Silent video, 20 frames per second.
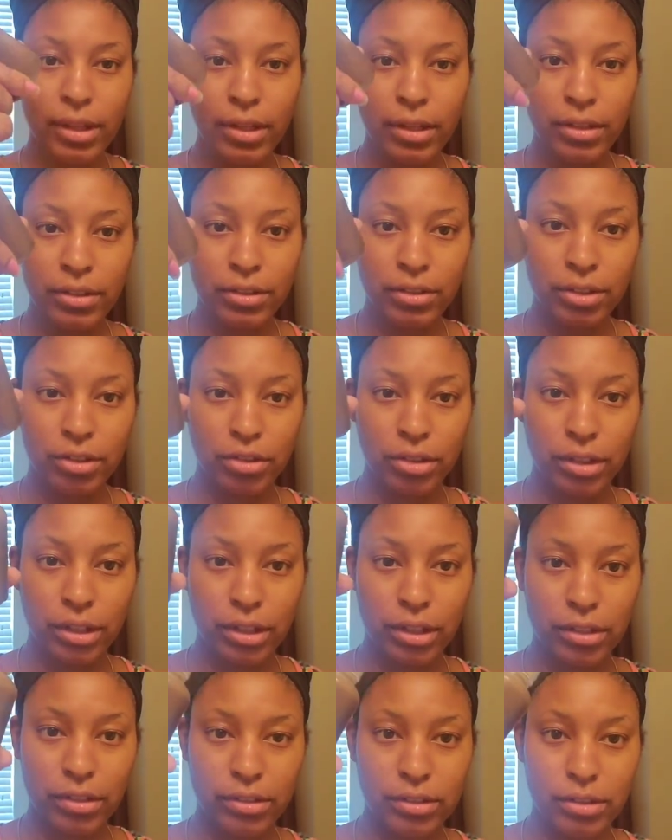So you can
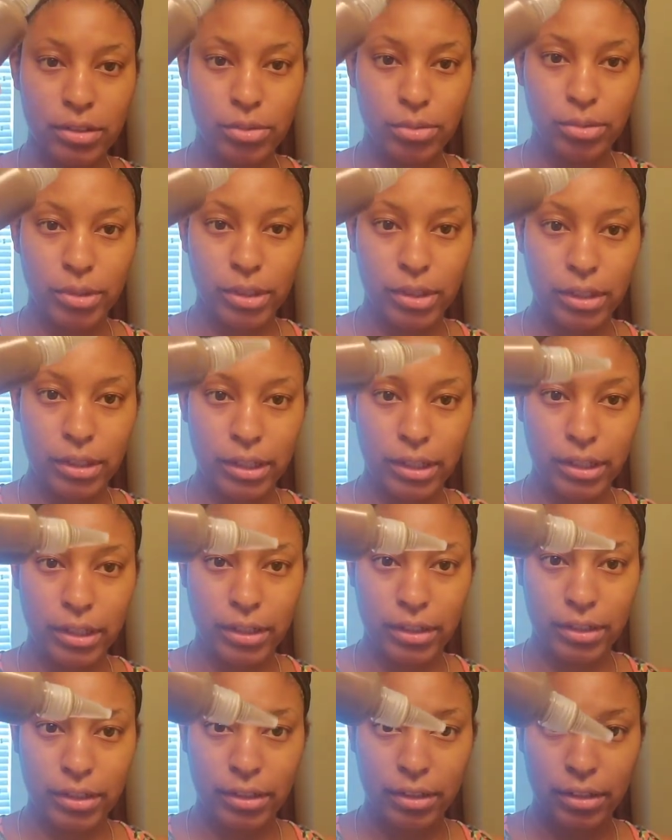kind of see what
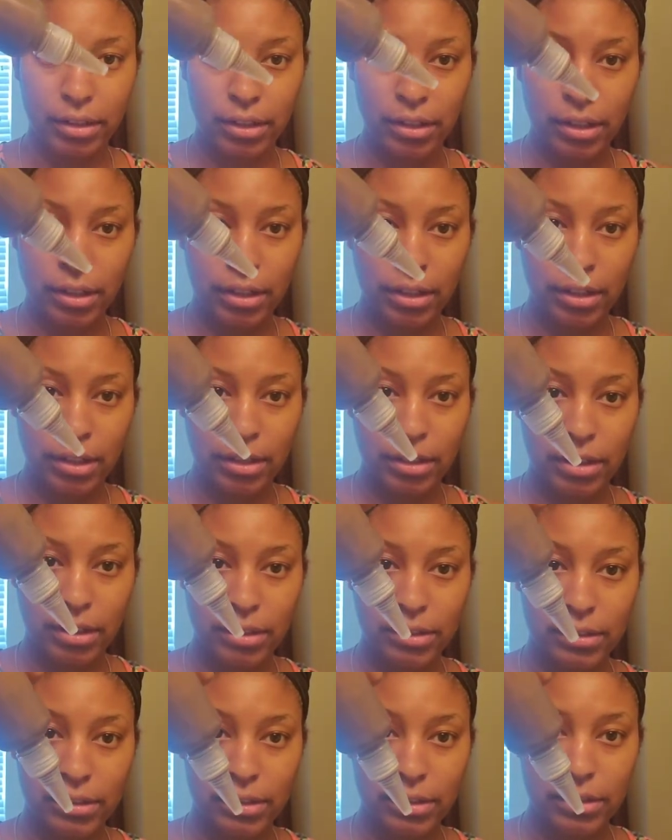that
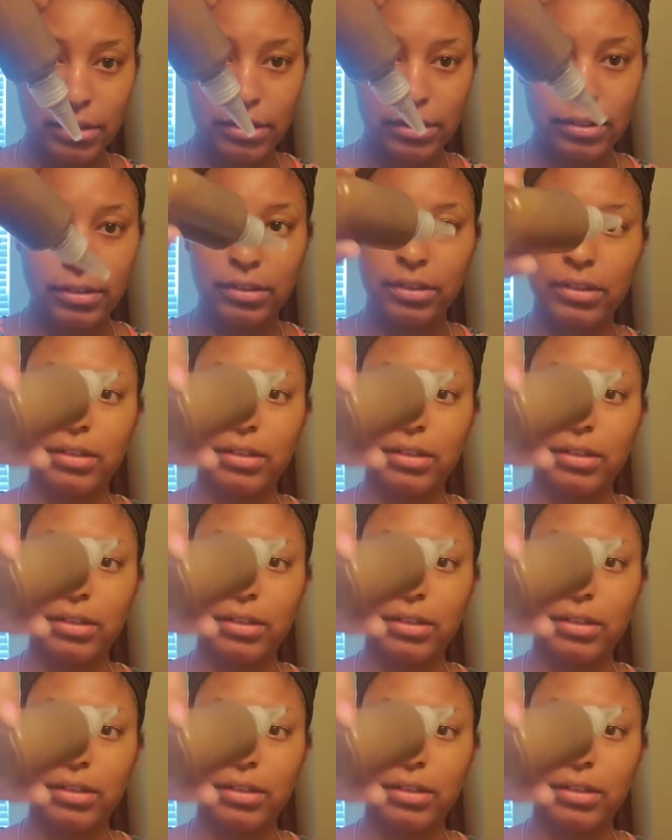consistency